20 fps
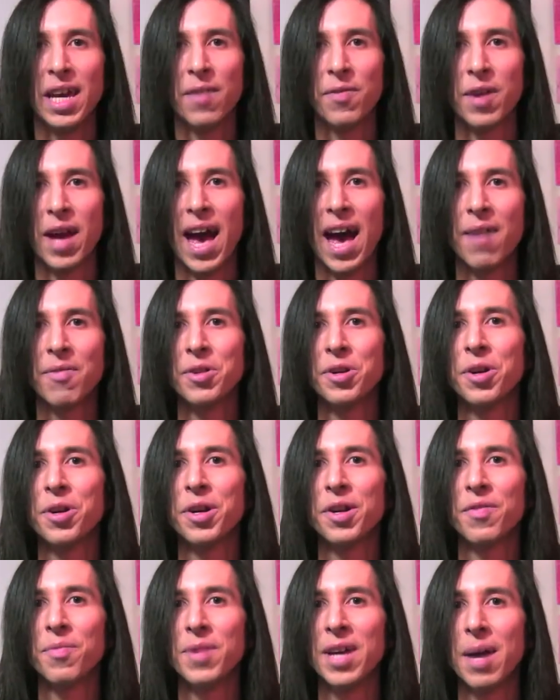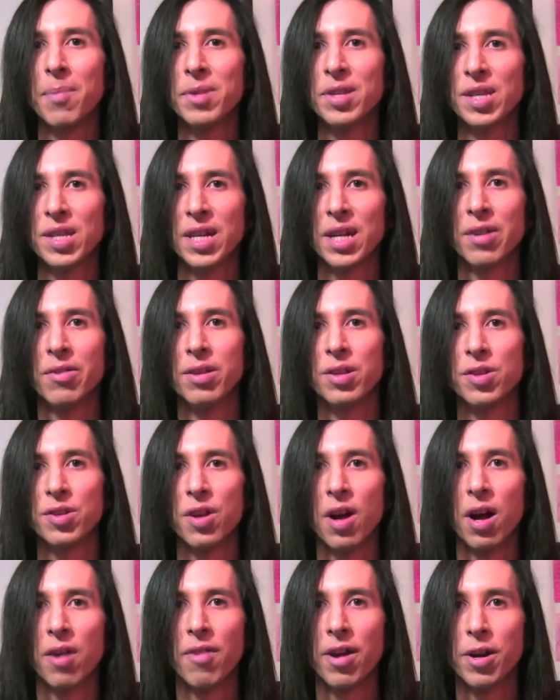If you haven't heard of me, I'm a singer and
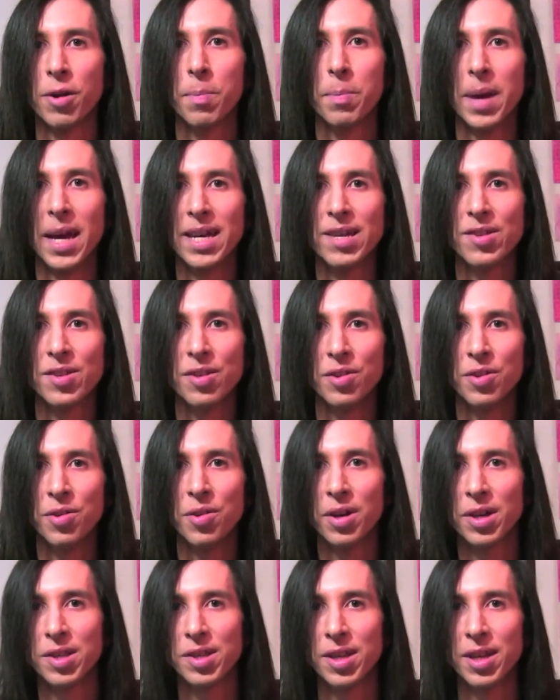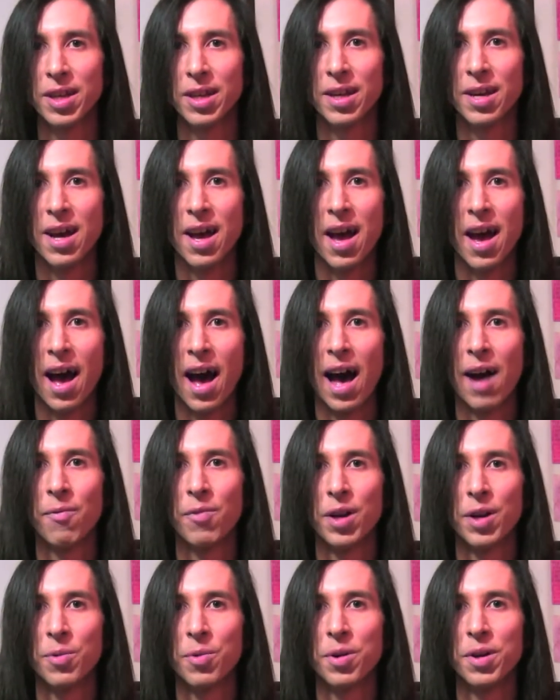songwriter based in New York City. I've
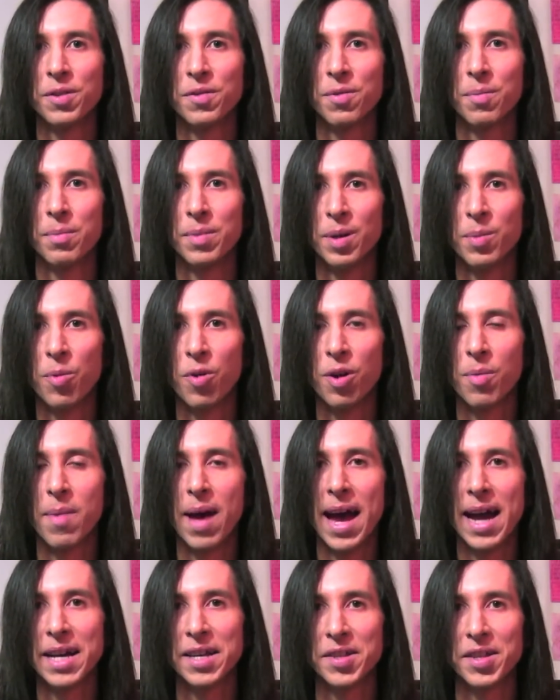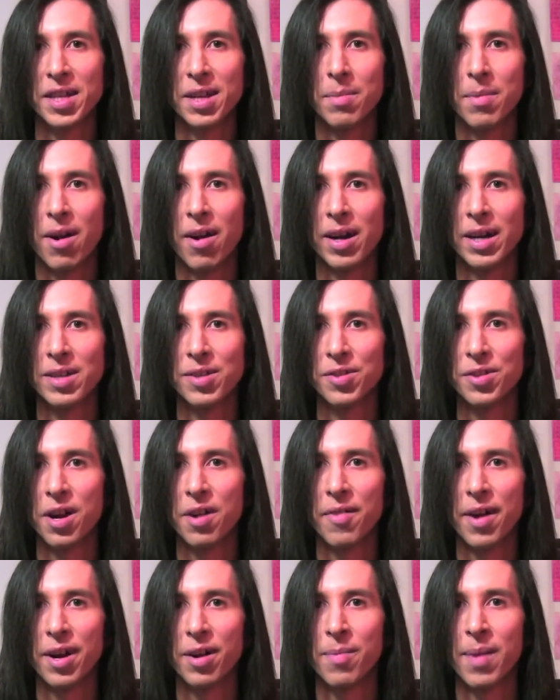won awards from Billboard Magazine, American
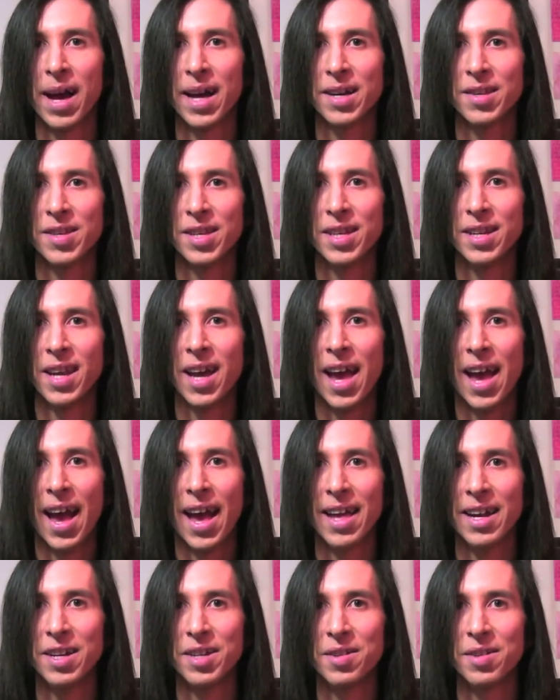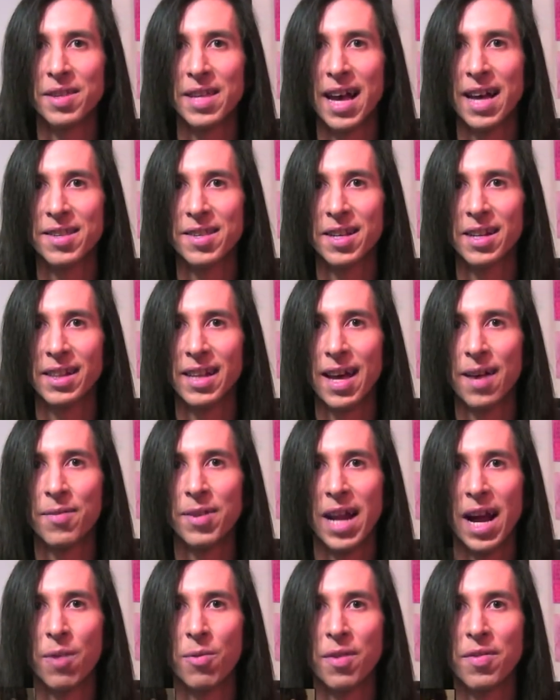Songwriter Magazine, and in
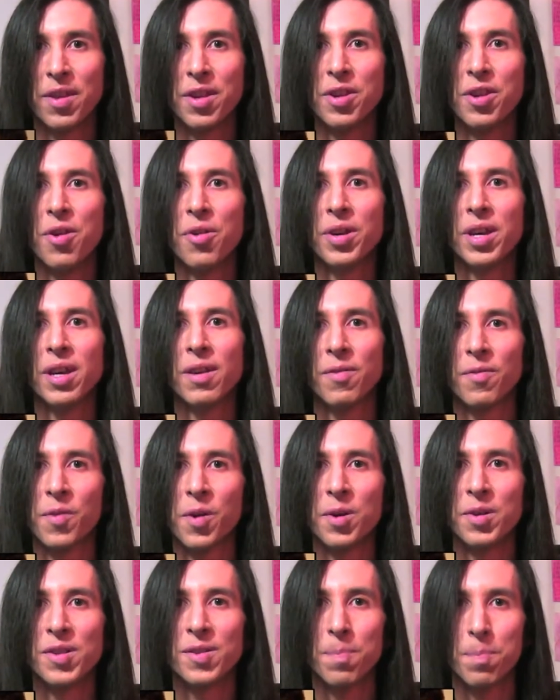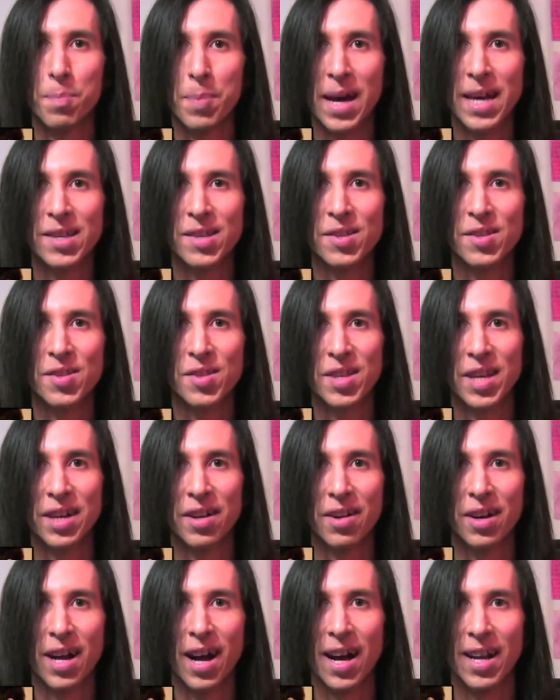2011, I won the Nokia Phone's Best
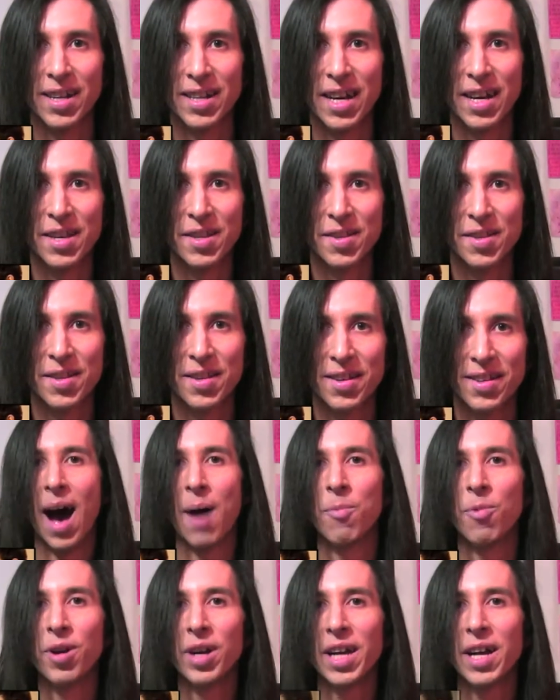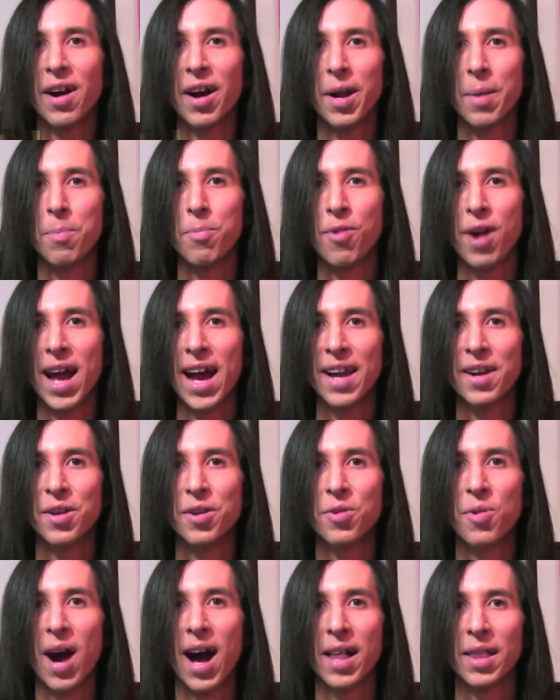Singer Contest. I'm working on a brand
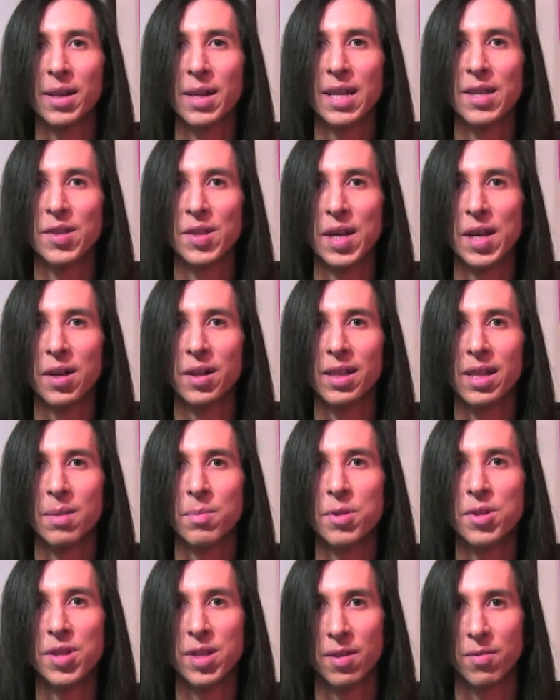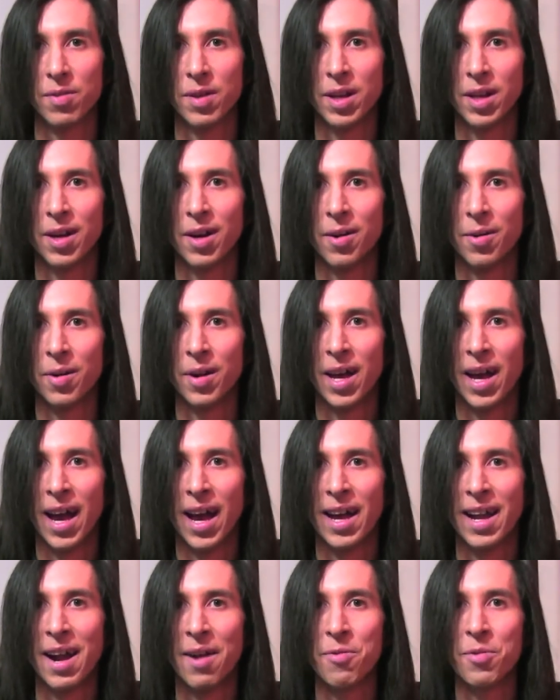new holiday single and music video,
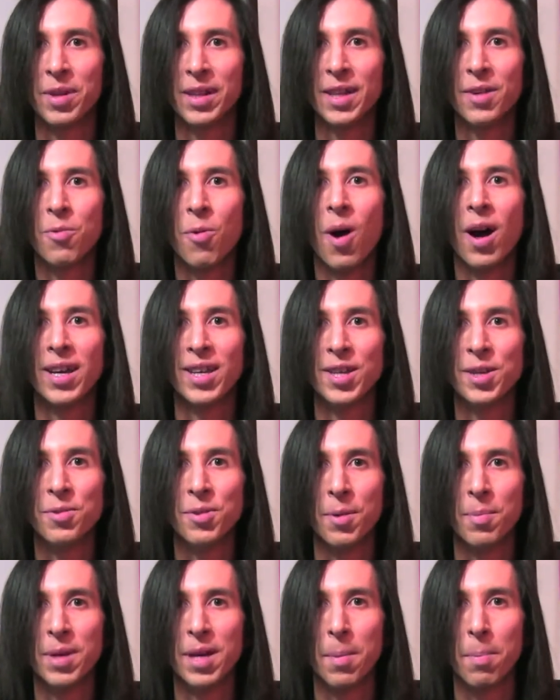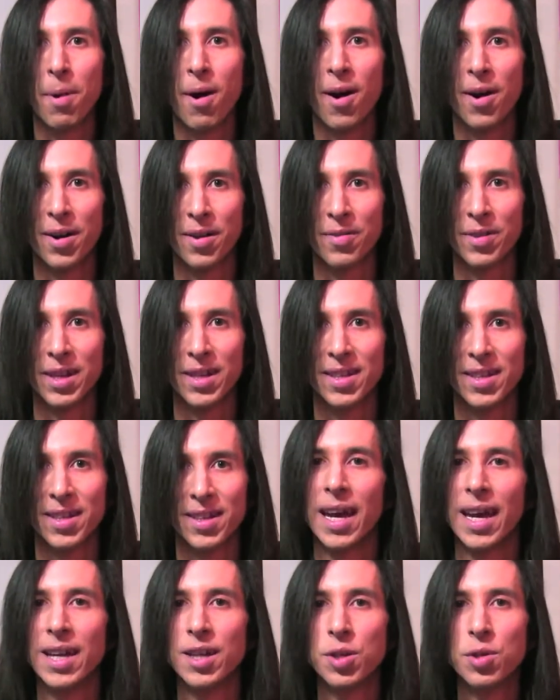and I really want you to be a part of it.
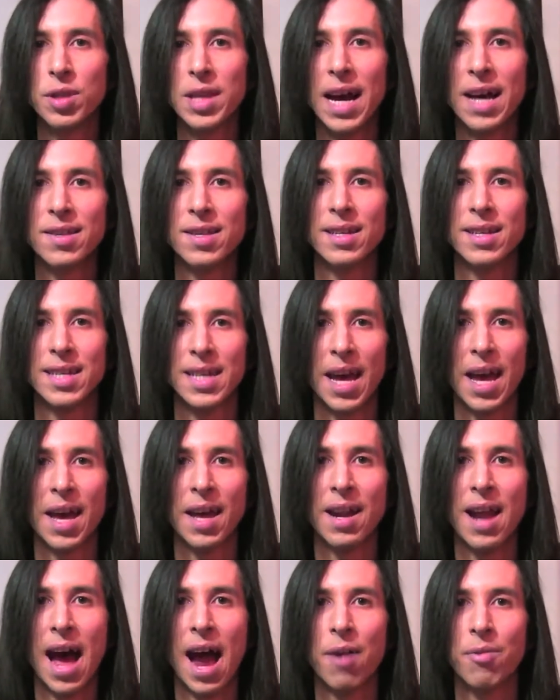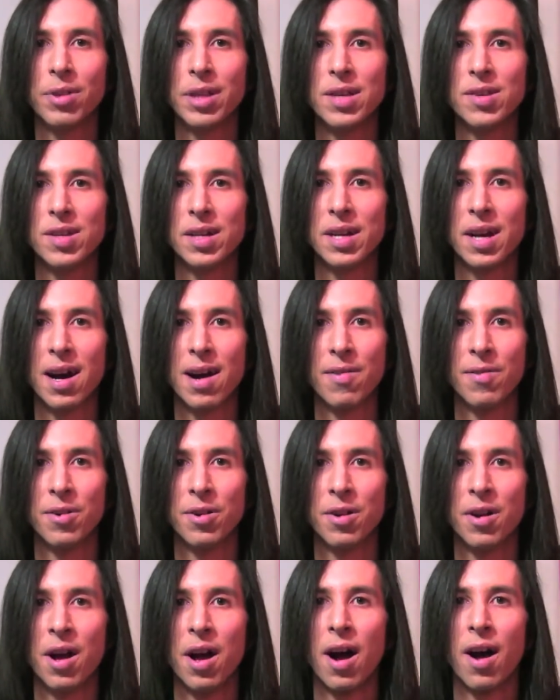In 2010, I released a
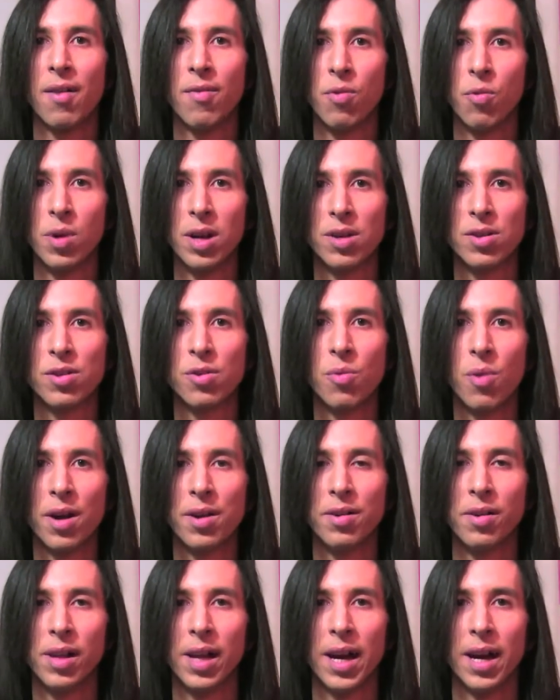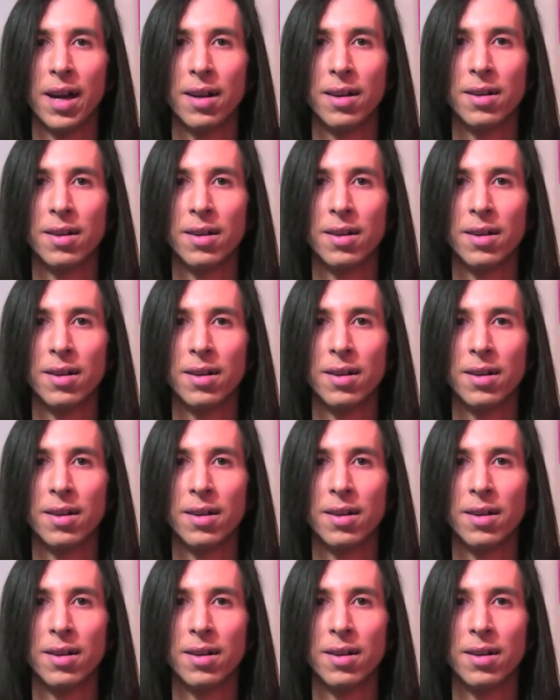cover of Winter Wonderland.